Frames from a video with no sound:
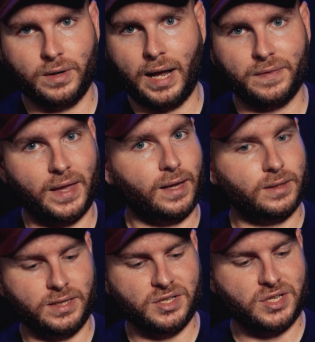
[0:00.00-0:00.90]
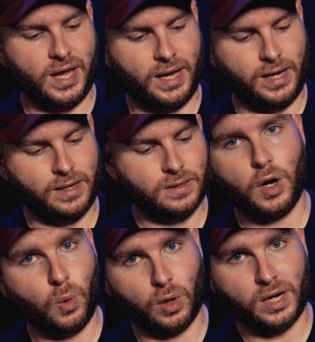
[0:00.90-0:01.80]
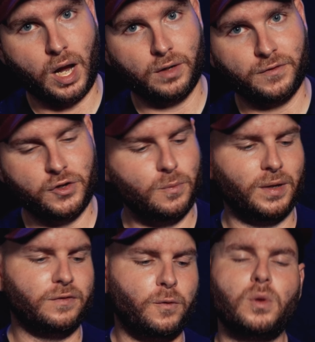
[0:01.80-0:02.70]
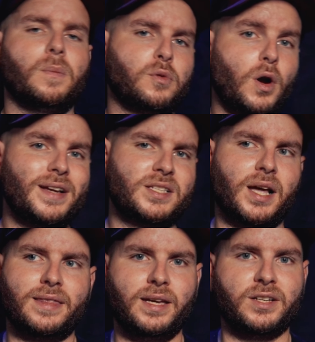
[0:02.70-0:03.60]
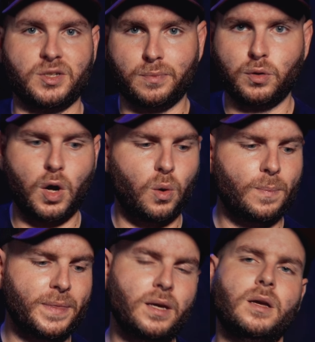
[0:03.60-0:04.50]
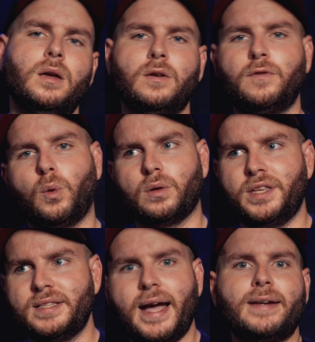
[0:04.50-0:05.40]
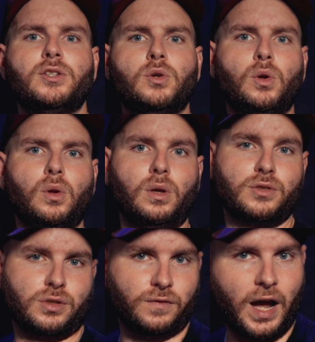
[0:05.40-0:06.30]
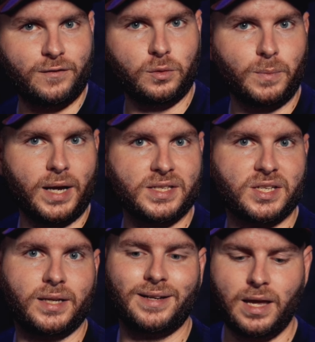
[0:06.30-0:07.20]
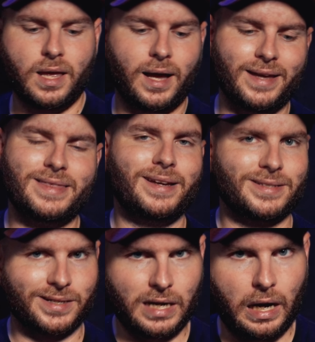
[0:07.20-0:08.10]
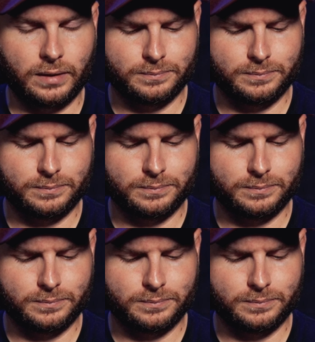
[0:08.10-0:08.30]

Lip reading: or not that is a pro or a con for you, but for the price, I think it's a pro. For the tactical survival mindset, I think it's a con.